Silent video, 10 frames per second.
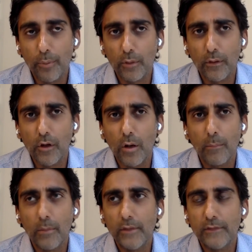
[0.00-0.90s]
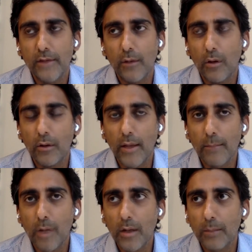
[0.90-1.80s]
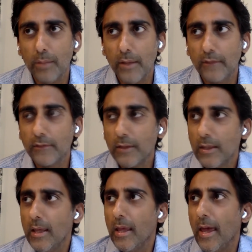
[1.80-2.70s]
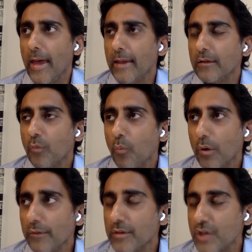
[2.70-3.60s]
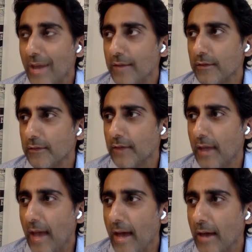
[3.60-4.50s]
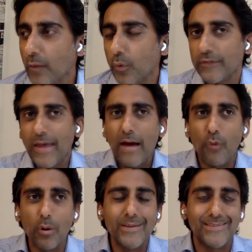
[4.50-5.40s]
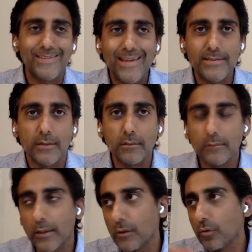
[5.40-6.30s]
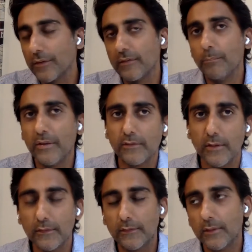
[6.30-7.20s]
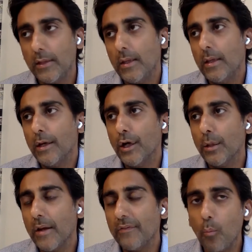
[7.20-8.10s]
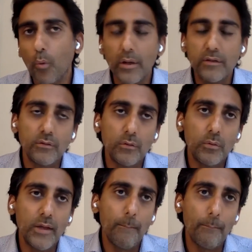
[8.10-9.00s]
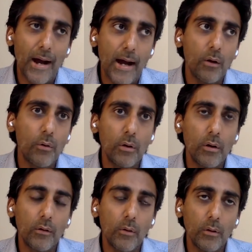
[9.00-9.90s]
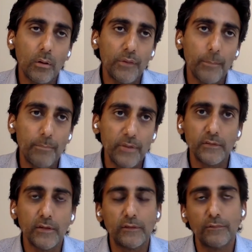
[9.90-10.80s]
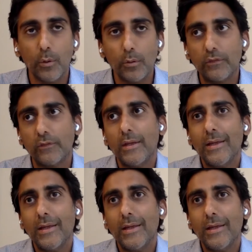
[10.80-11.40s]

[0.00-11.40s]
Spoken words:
right? Bol.com is their online marketplace. And one of the challenges they had was they have all this data, right, across the business. And they wanted to empower all the business folks